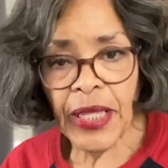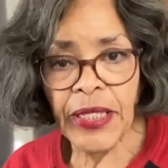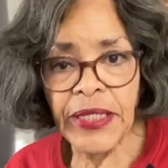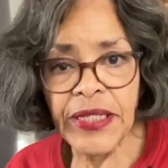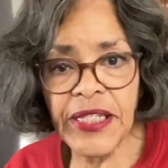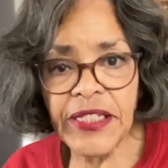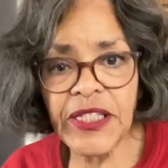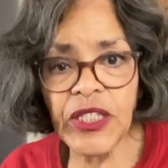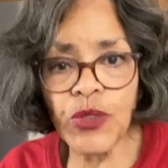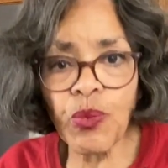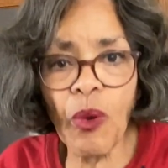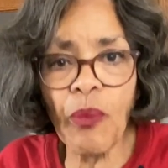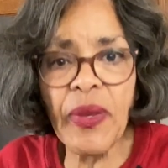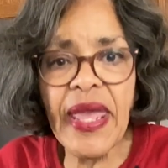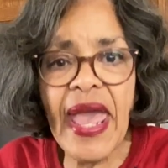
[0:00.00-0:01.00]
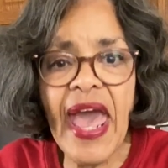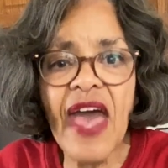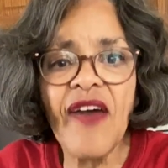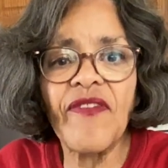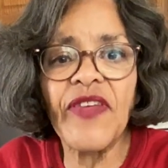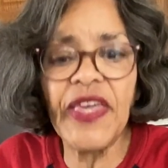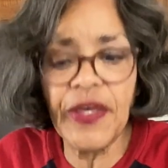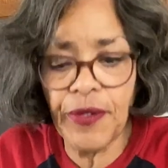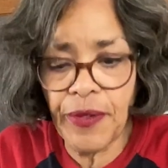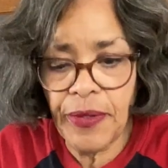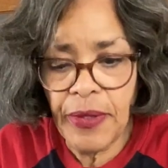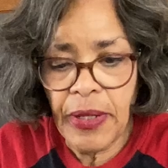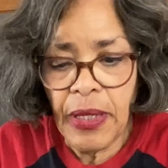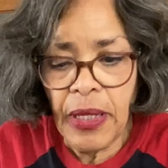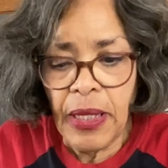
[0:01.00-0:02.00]
This is what we have here.
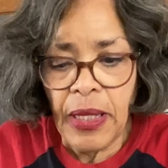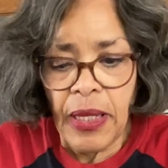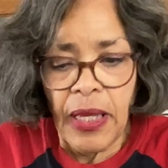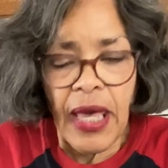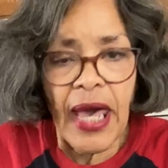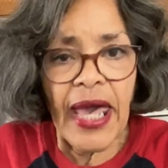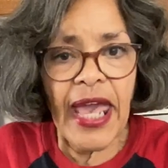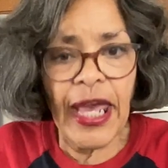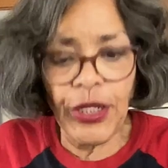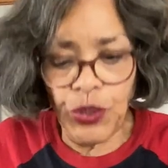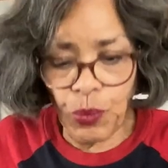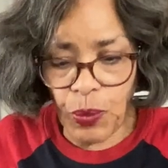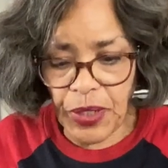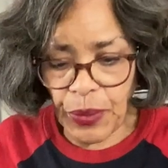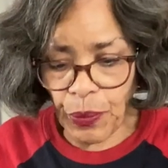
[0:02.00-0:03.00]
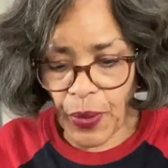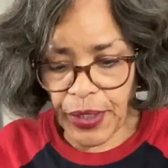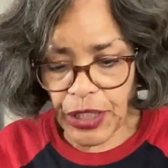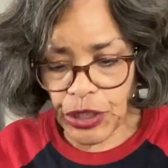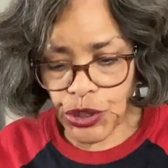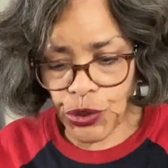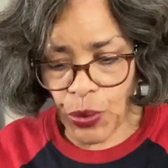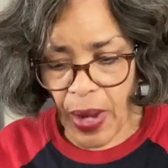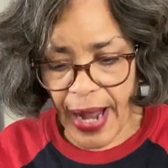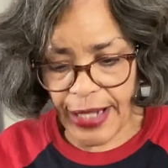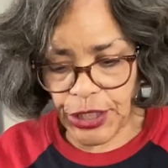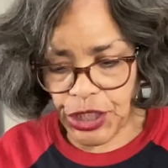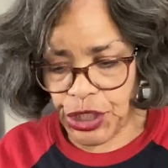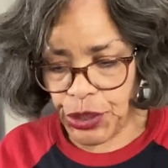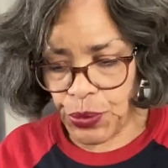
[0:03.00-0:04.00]
And we want to try
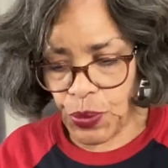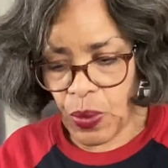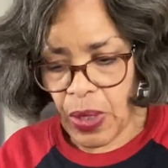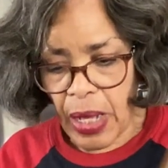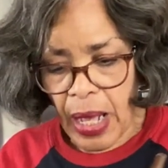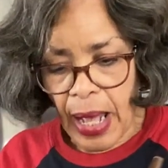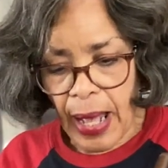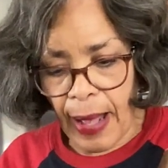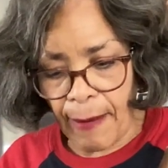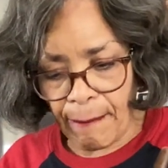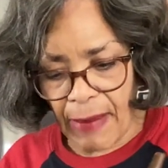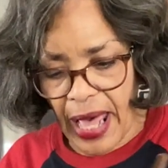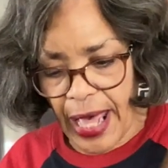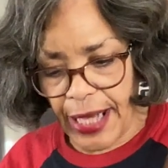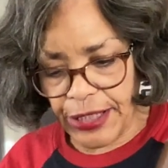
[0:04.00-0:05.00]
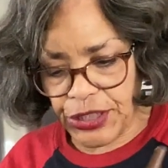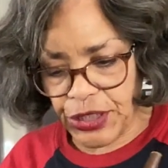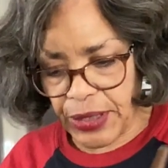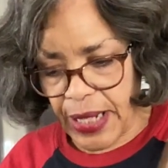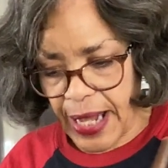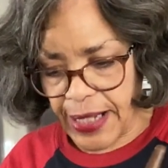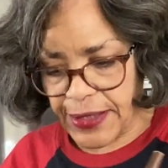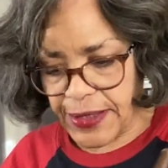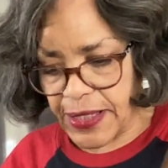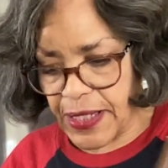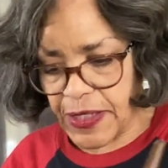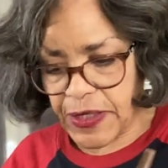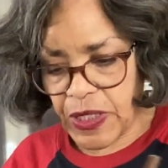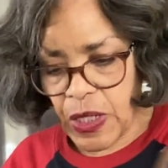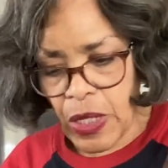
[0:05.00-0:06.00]
to homogenize
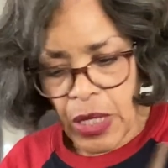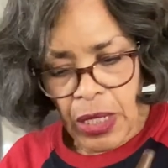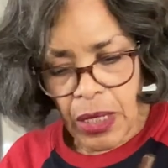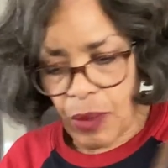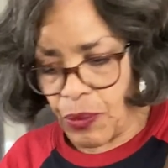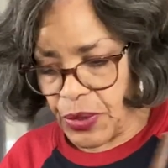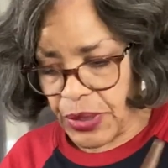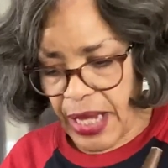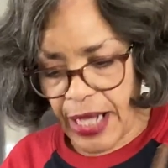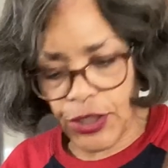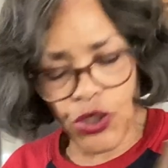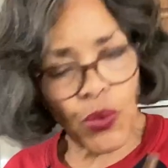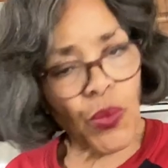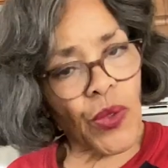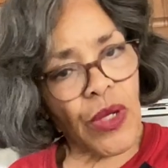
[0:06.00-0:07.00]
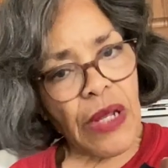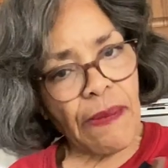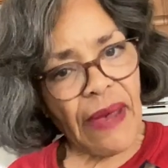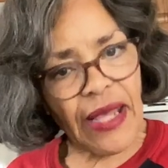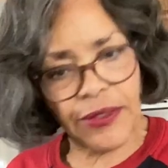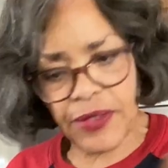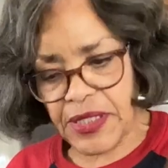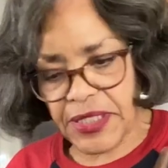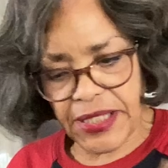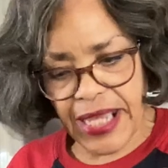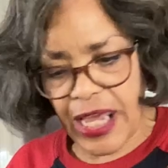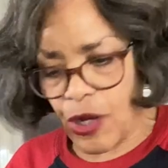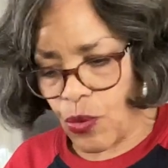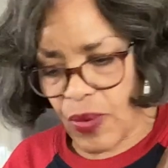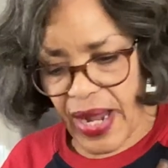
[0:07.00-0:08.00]
this. And we're not to worry about the
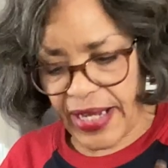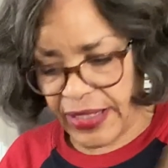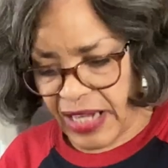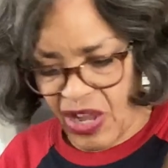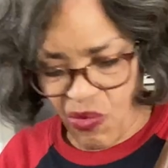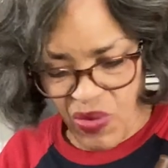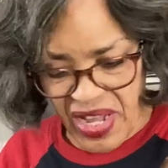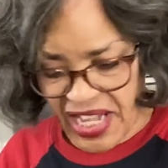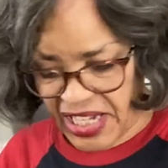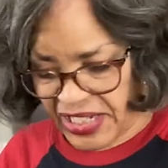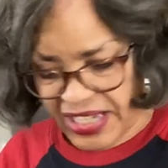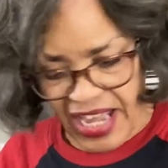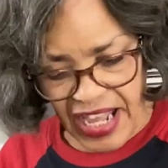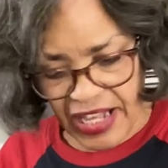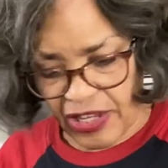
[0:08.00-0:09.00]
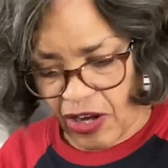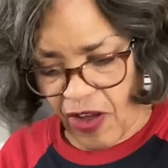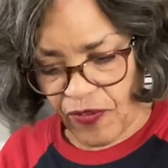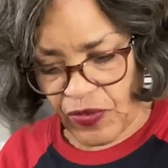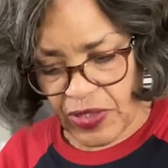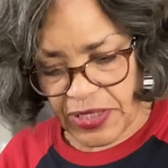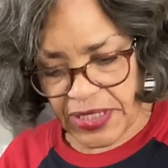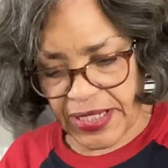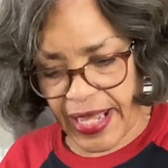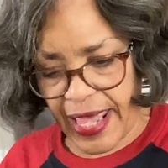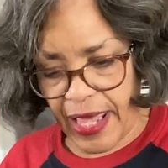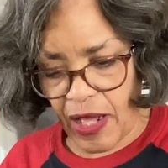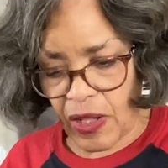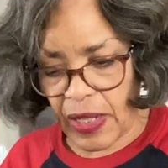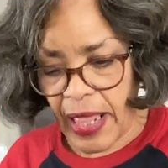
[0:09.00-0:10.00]
scale right now. We can take it off the
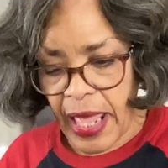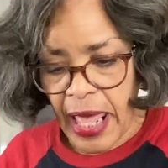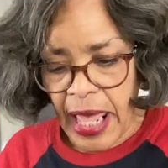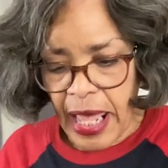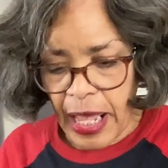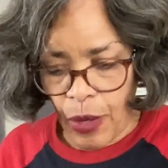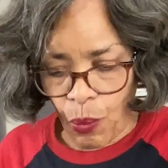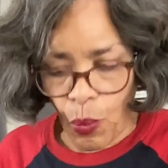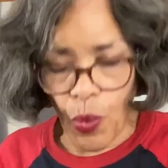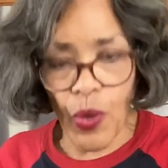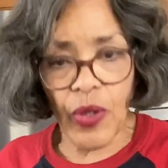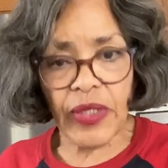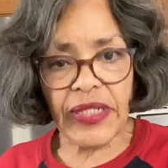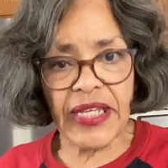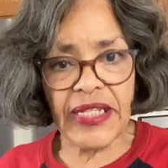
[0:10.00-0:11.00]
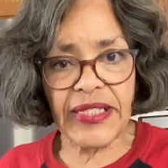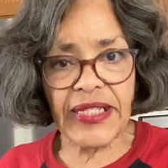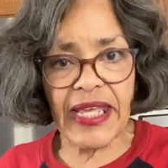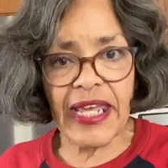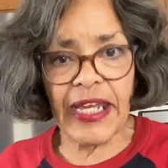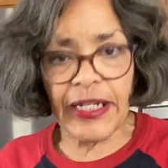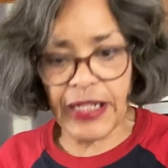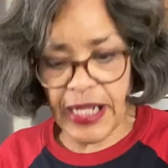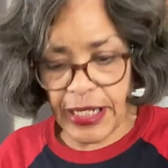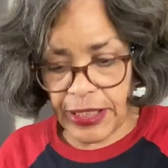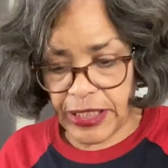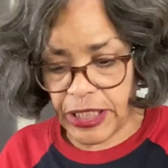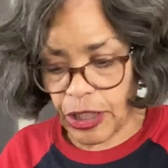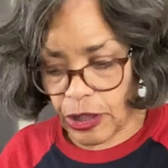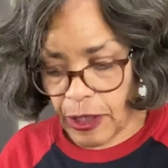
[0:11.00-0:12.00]
scale and work this in
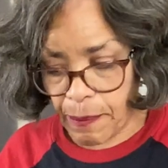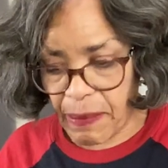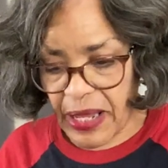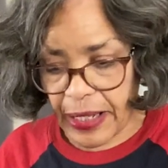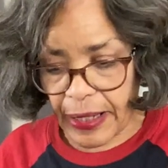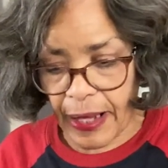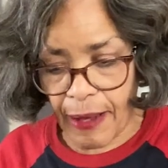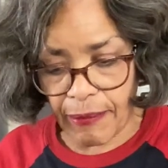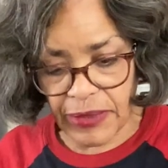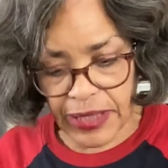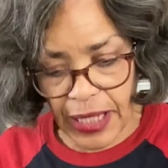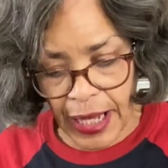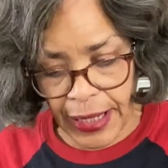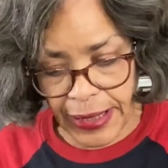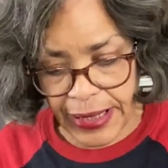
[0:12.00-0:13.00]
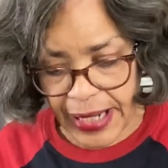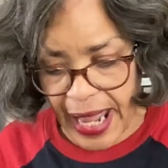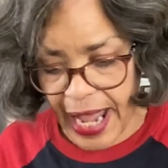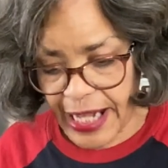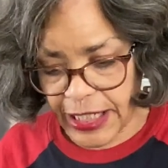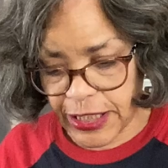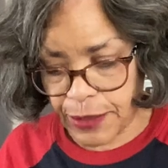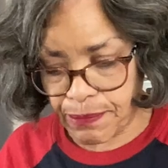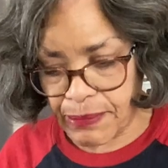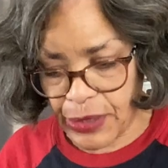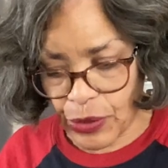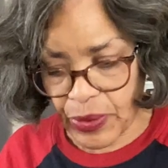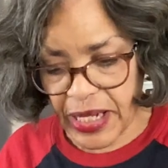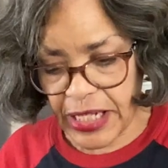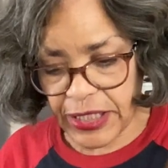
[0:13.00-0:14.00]
until it becomes a nice
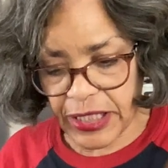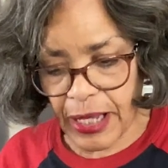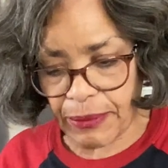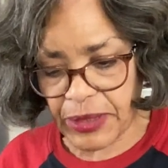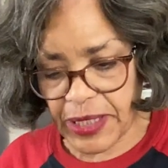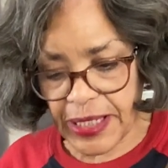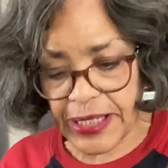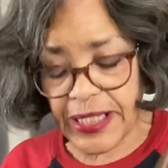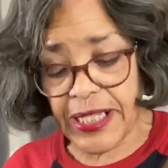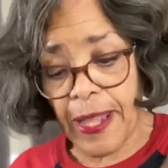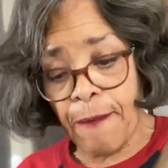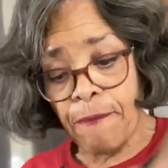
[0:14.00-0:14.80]
milky substance.